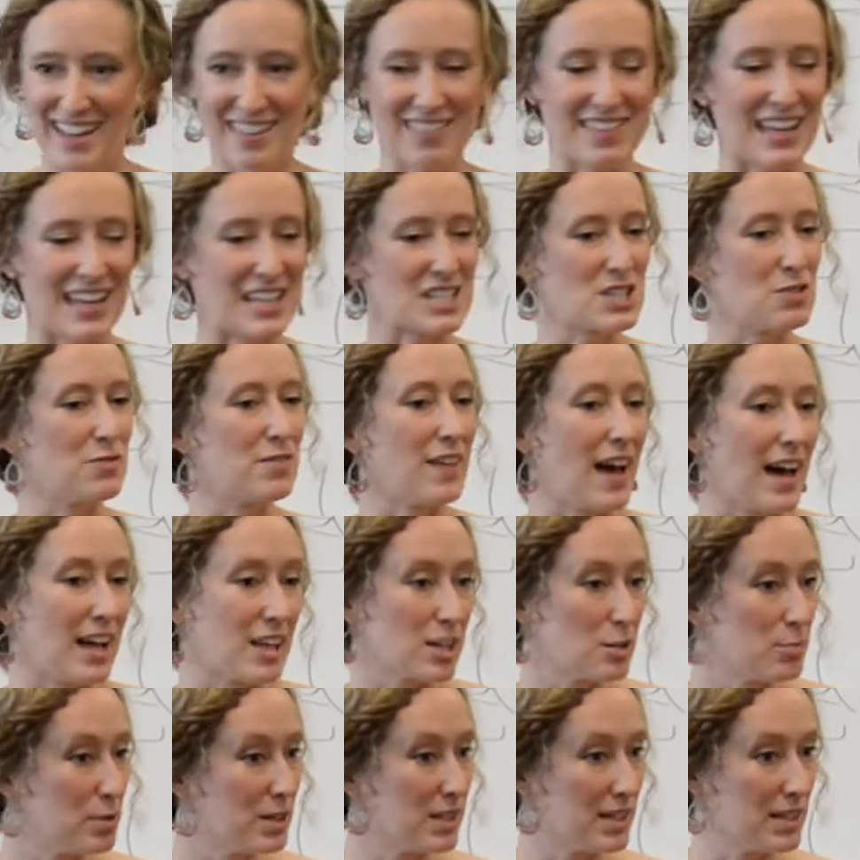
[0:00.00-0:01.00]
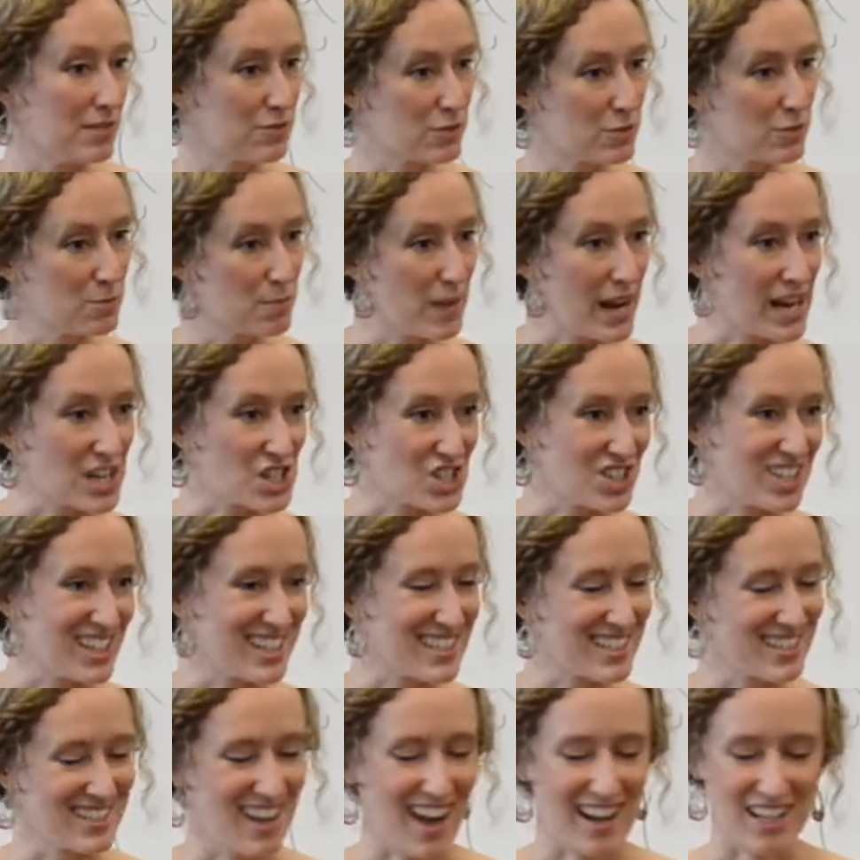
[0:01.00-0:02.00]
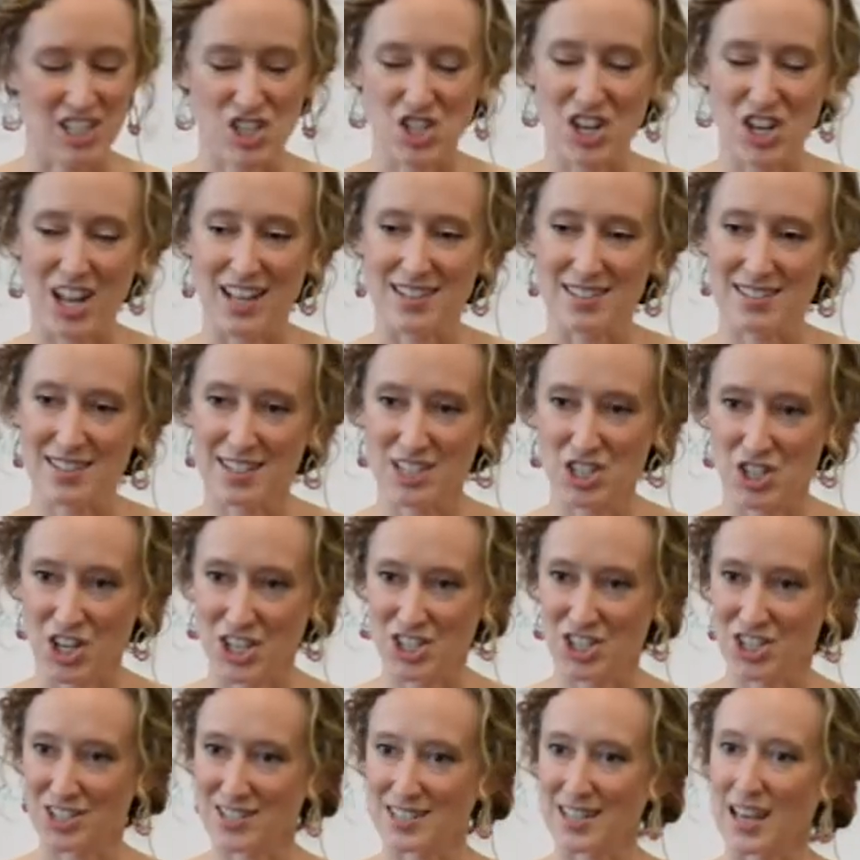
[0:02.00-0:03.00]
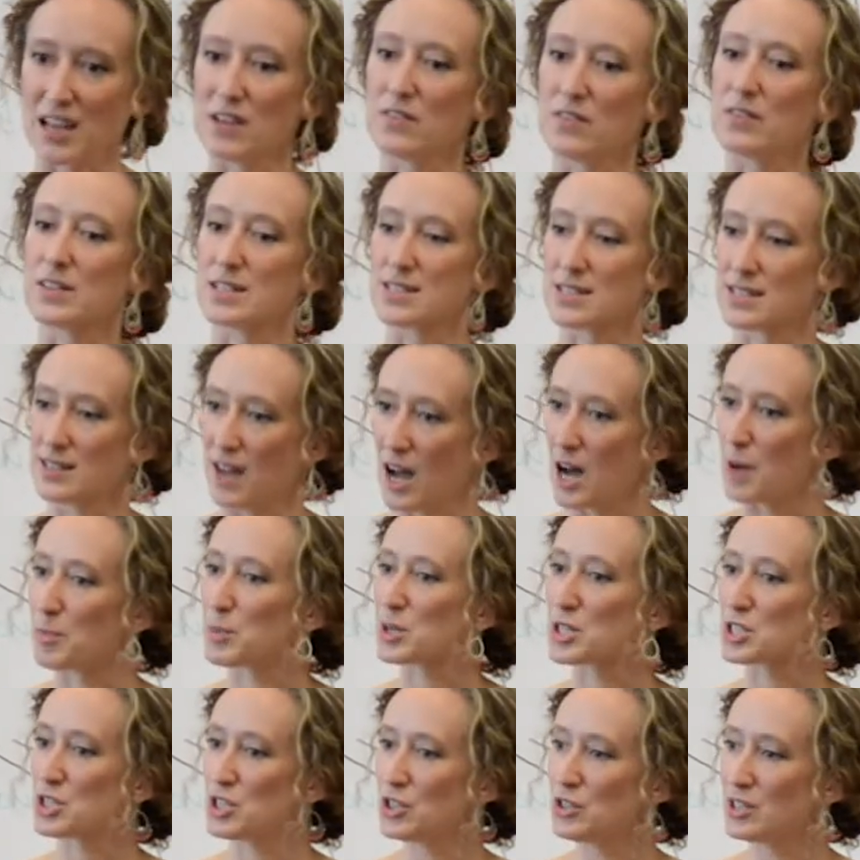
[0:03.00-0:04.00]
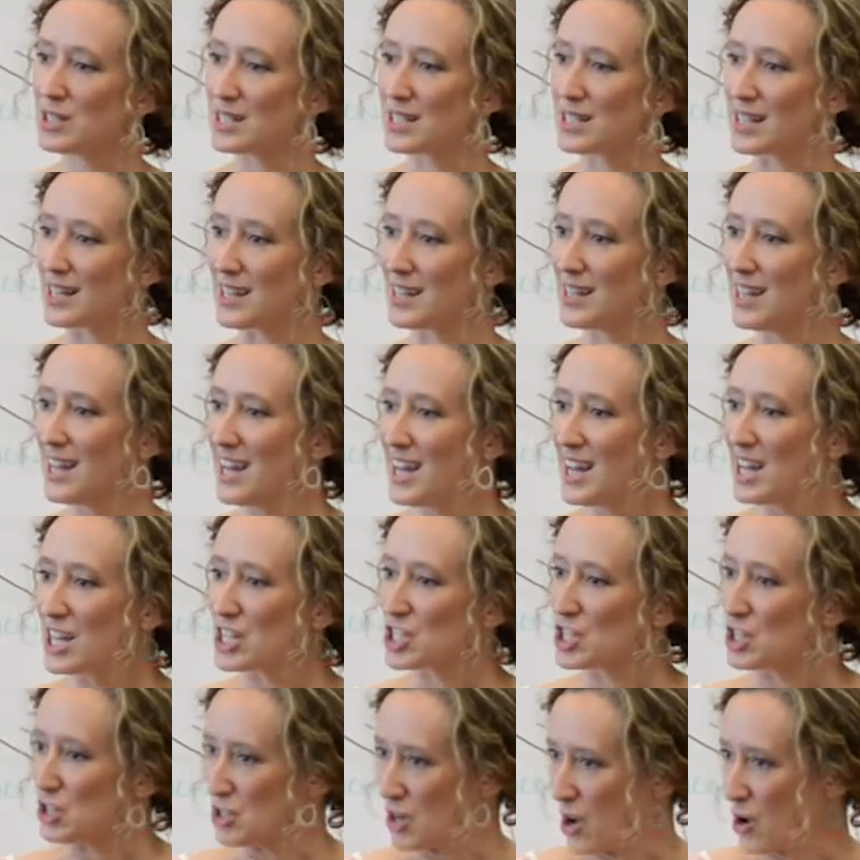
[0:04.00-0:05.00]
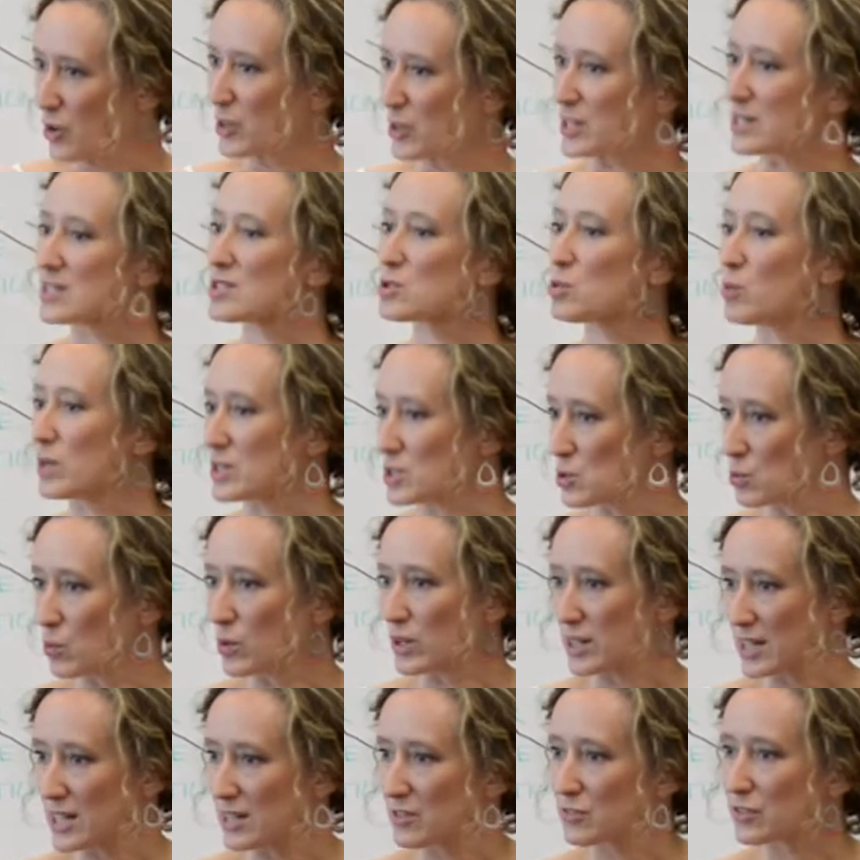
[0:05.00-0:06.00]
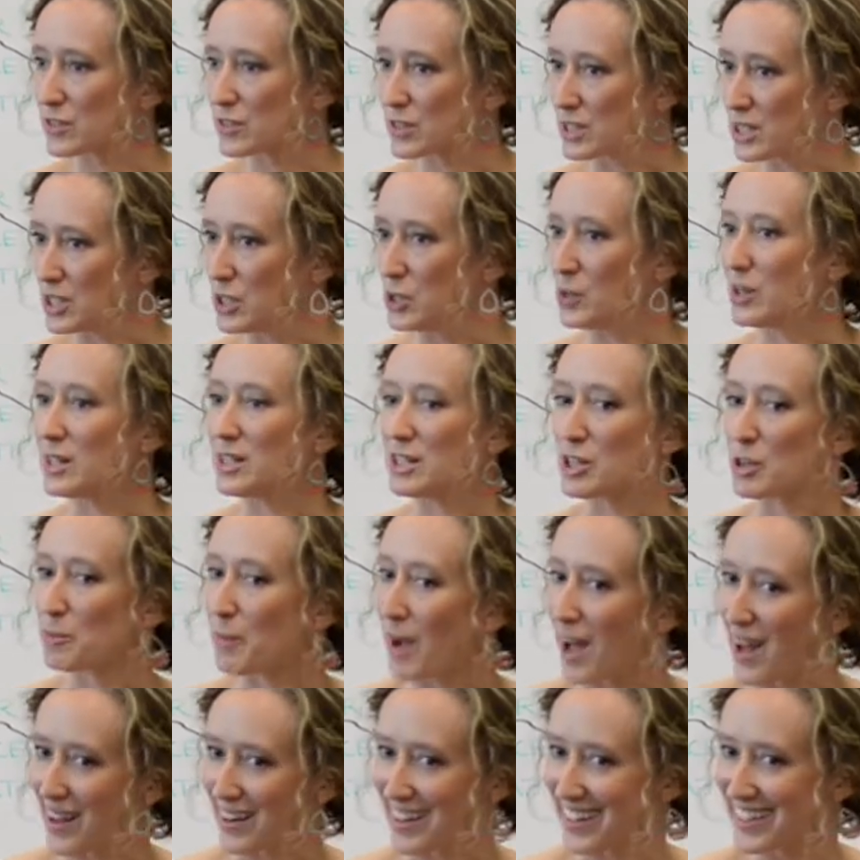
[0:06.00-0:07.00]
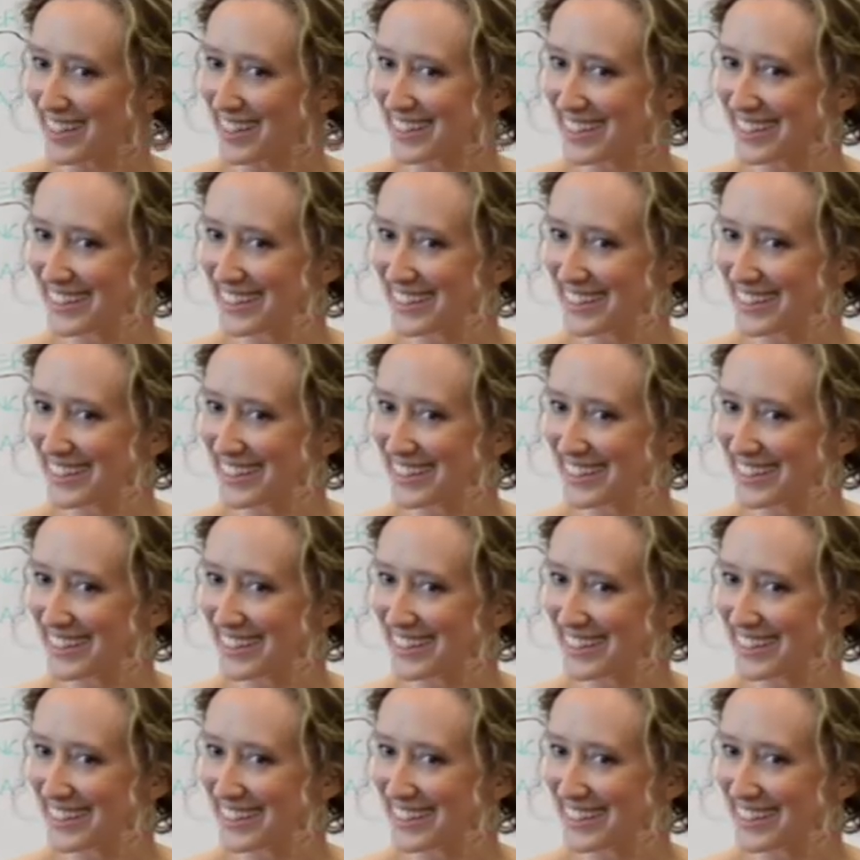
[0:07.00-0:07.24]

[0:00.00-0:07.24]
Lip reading: That's valuable information. It's not a chance to judge yourself. It's an opportunity to notice what's working for you in your body.